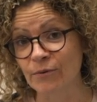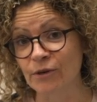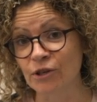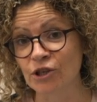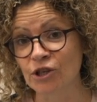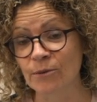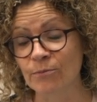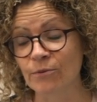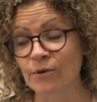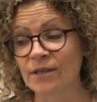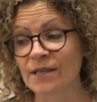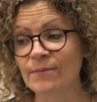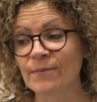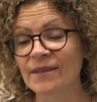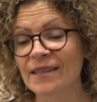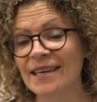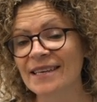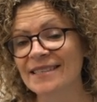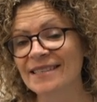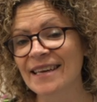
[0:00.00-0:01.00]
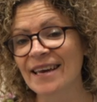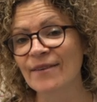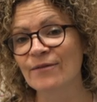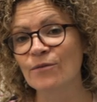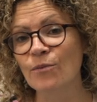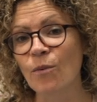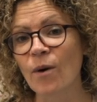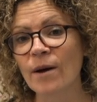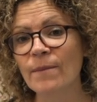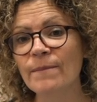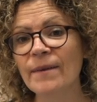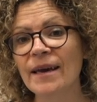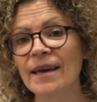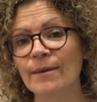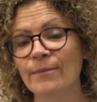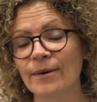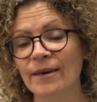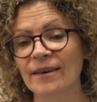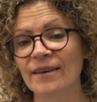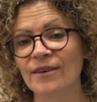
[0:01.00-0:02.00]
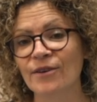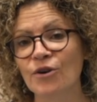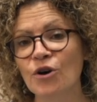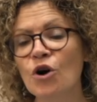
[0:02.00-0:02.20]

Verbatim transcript: and Shiphrah did, but they saved one baby